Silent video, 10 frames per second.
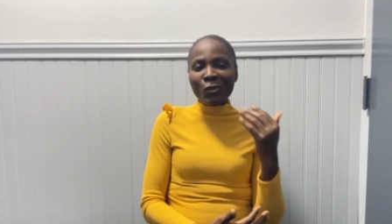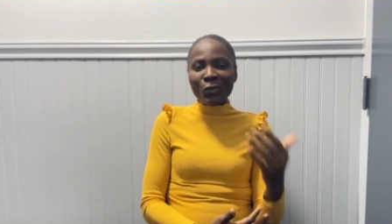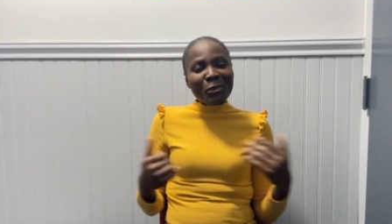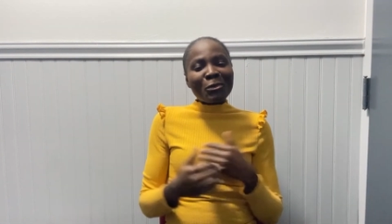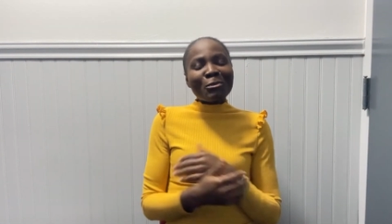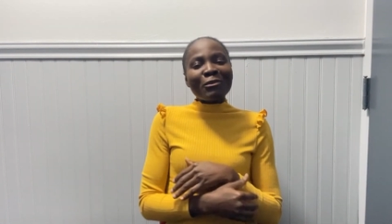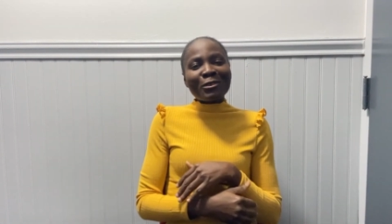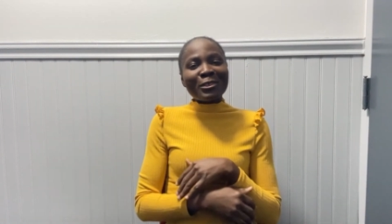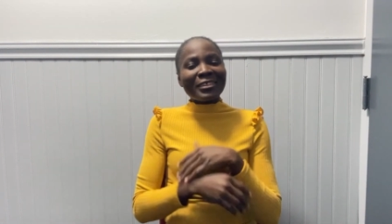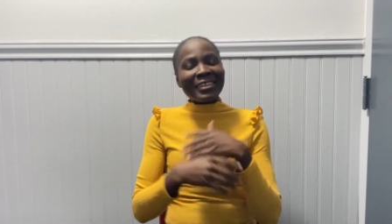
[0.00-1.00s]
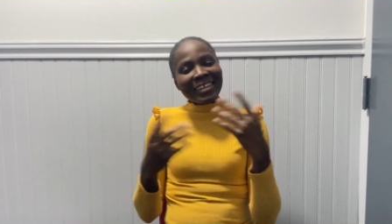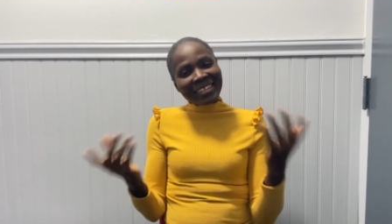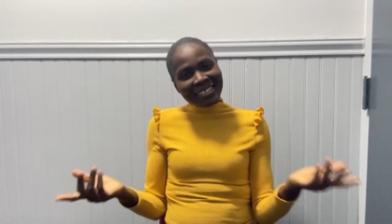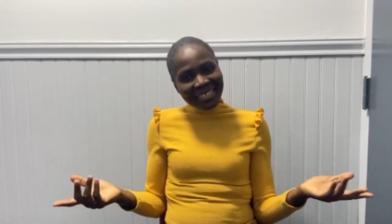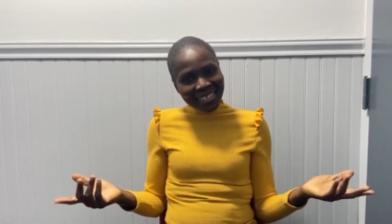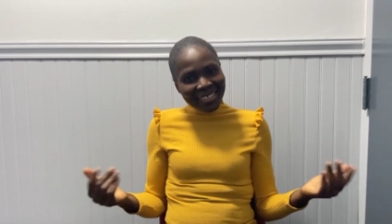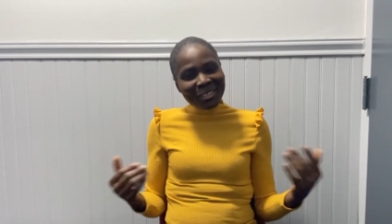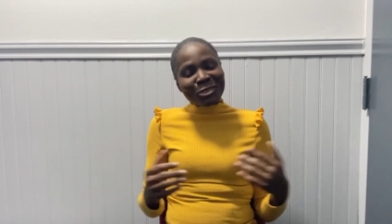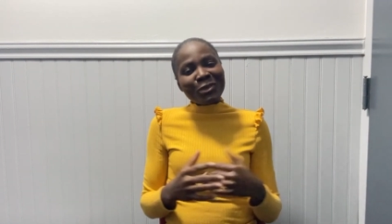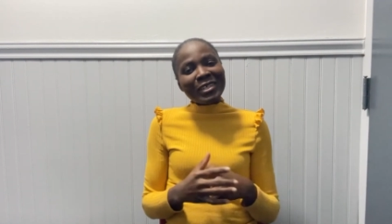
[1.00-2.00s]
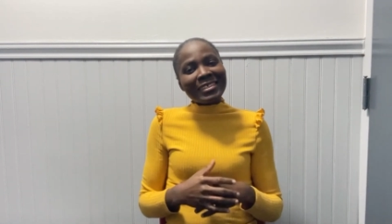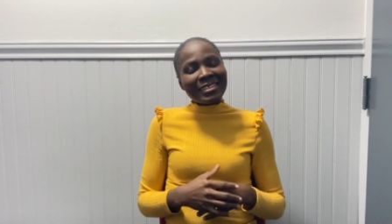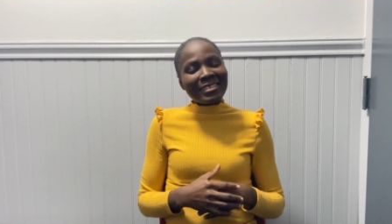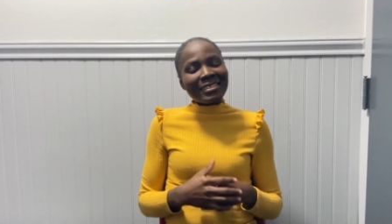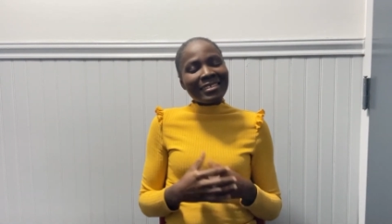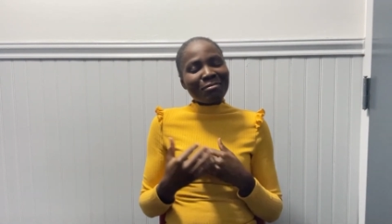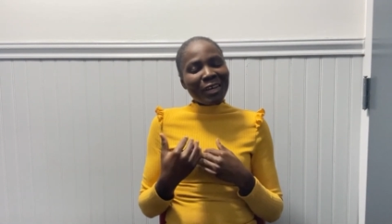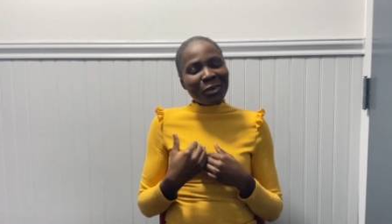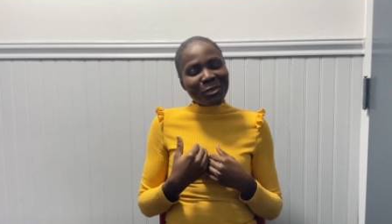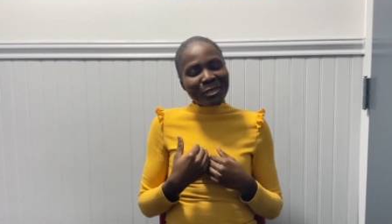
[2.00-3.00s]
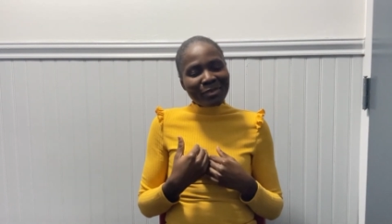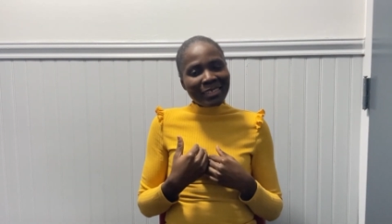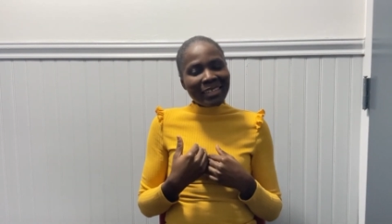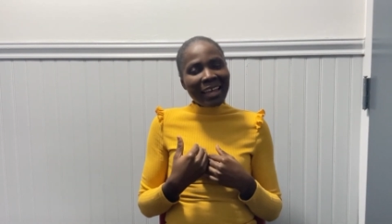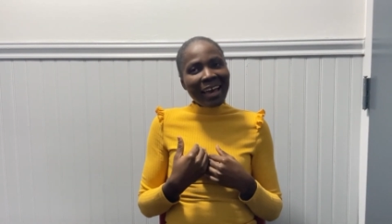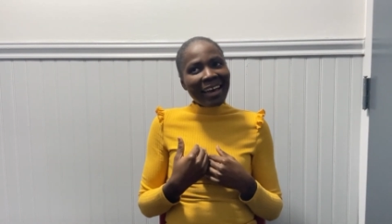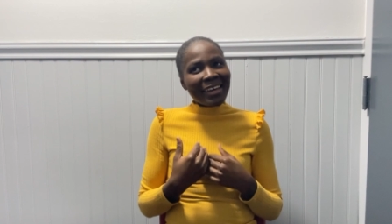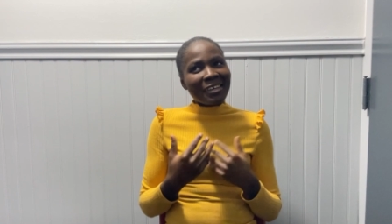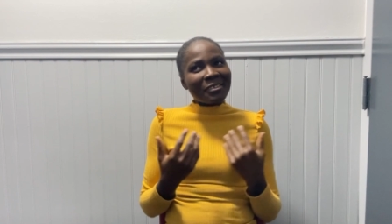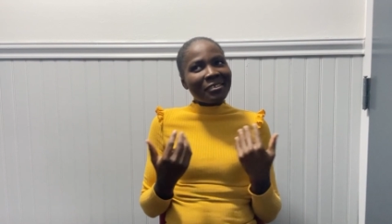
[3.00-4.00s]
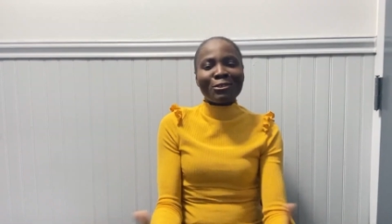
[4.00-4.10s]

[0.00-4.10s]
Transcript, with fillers: We moved to the United States in 2016, my husband and I.